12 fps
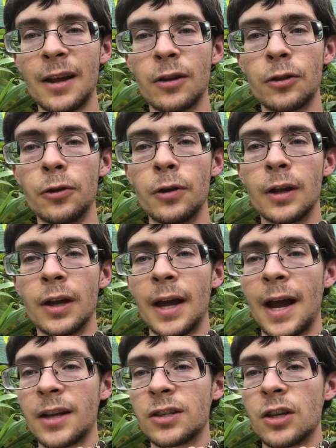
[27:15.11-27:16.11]
including
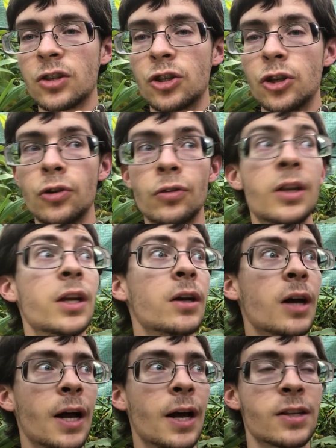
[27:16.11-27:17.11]
access to the
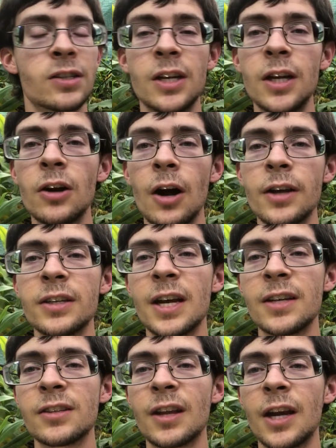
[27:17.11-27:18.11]
seed
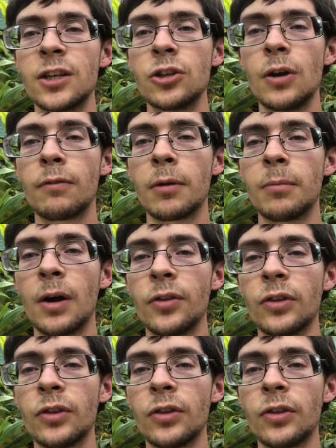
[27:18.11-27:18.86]
contest that I do every month.